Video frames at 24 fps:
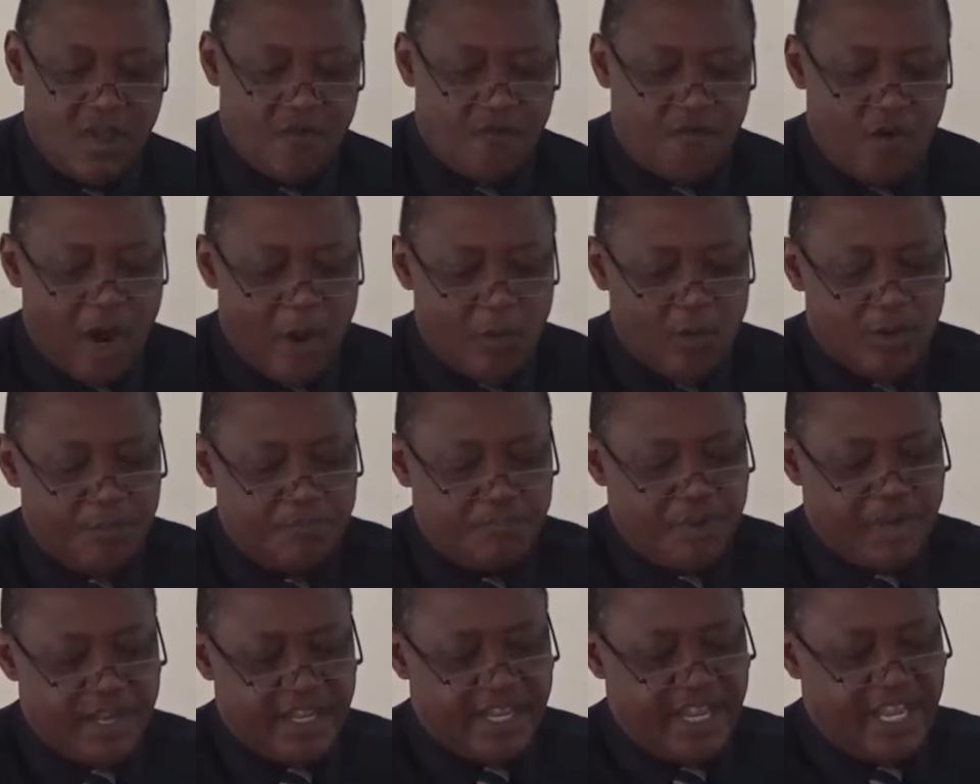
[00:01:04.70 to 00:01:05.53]
For I will
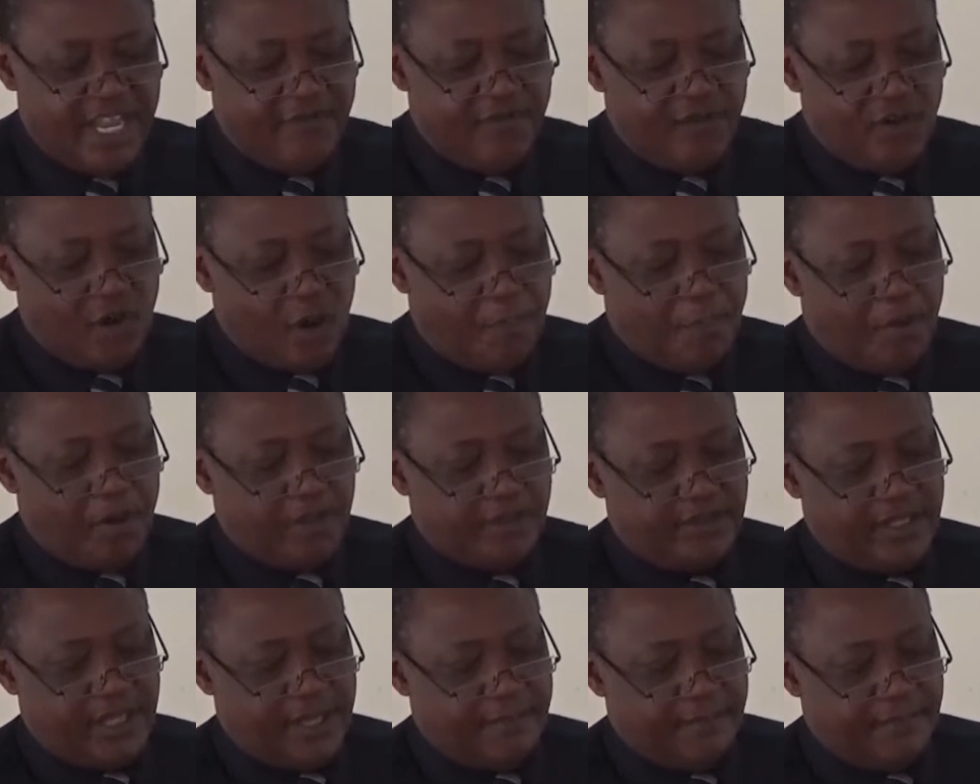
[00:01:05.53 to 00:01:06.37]
bring evil
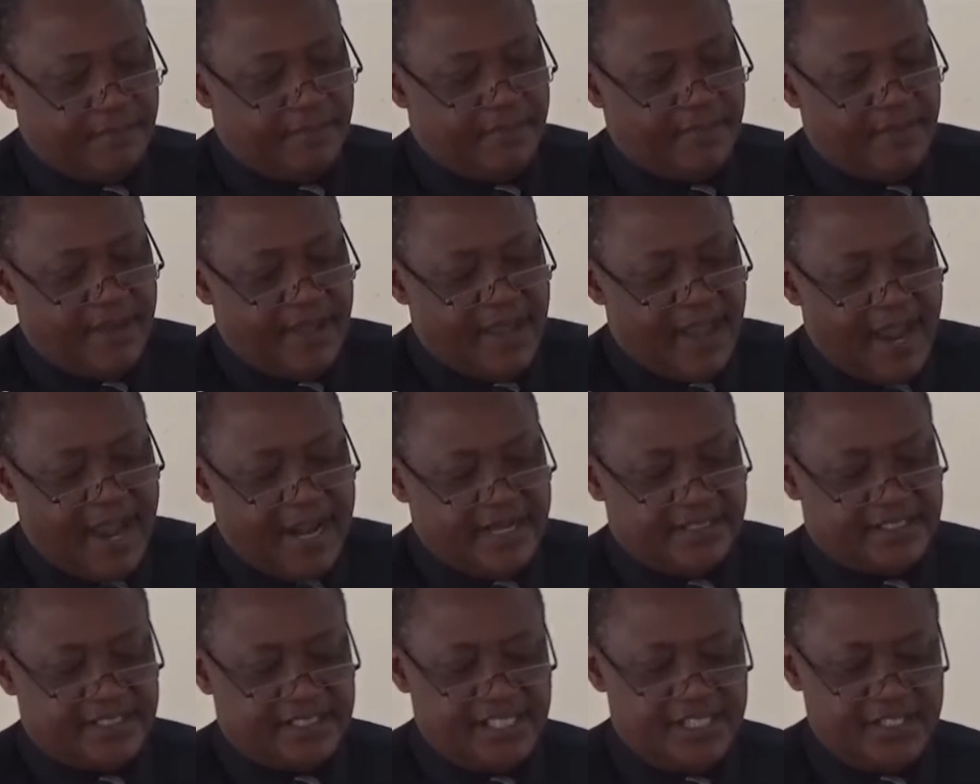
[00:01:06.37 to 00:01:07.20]
upon them
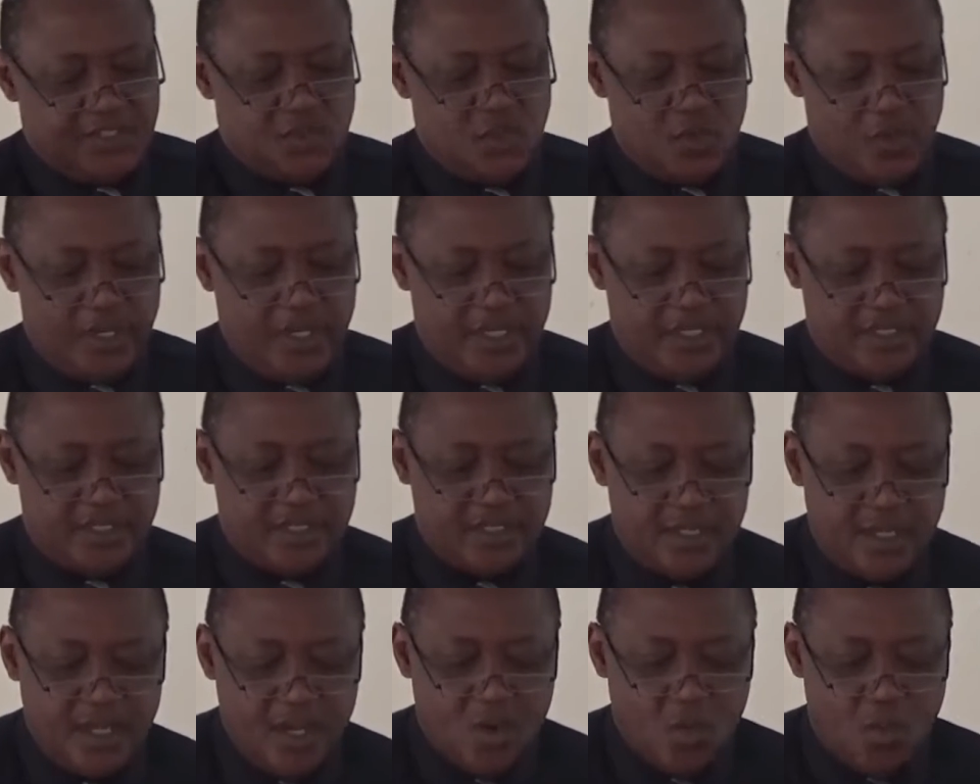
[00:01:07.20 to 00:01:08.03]
and see to
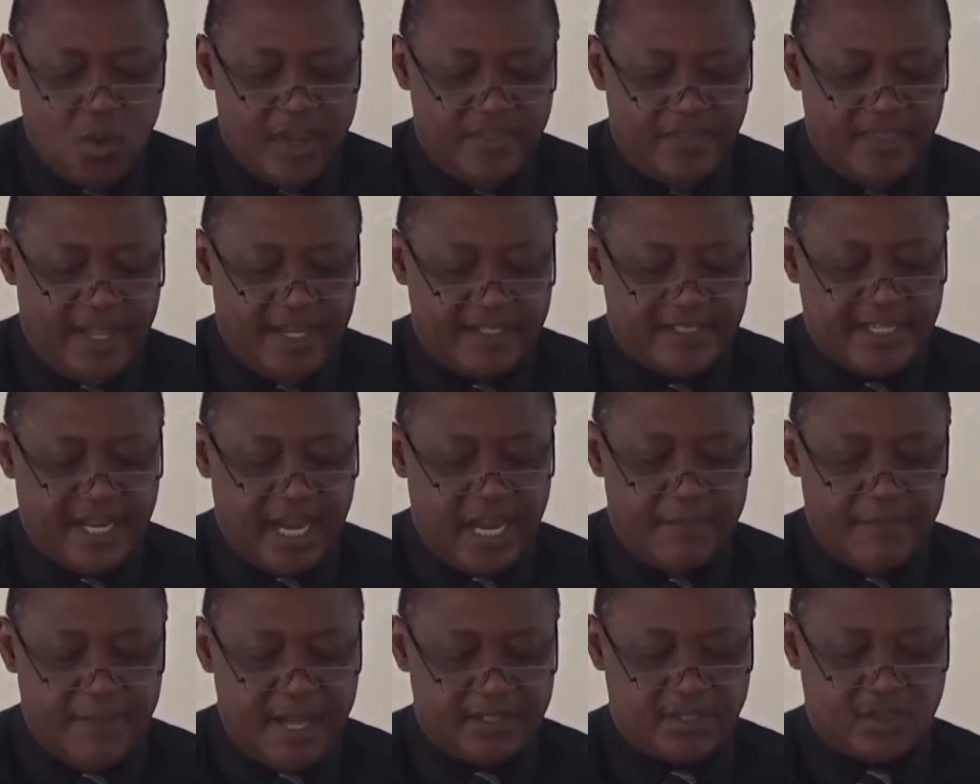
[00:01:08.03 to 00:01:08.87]
it when their
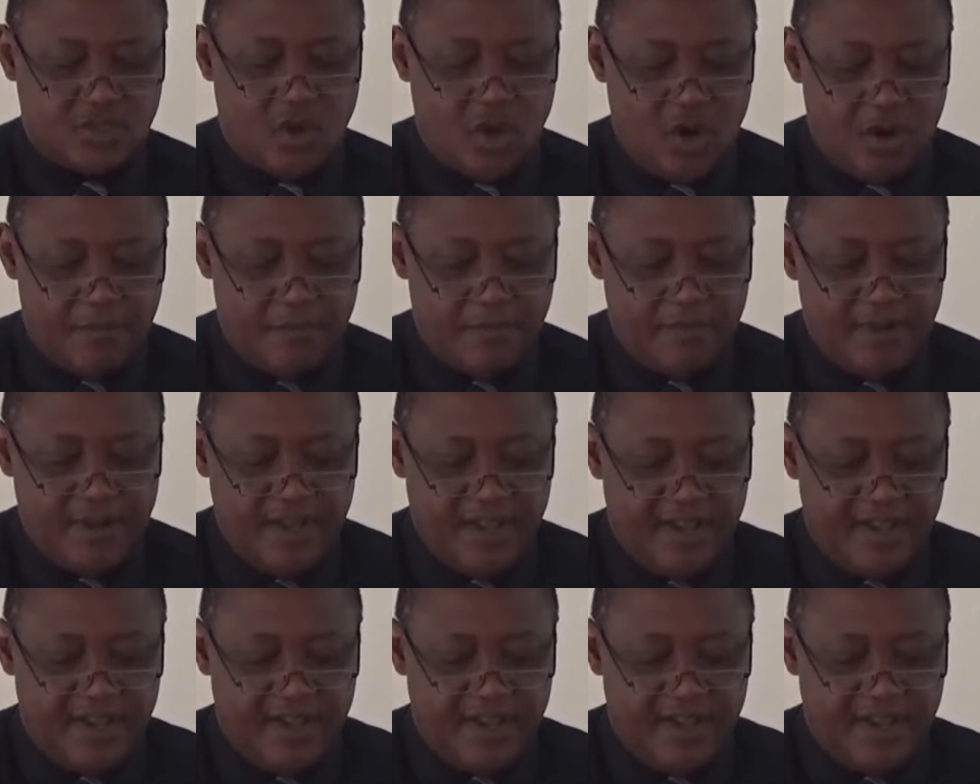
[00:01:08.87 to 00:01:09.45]
time has come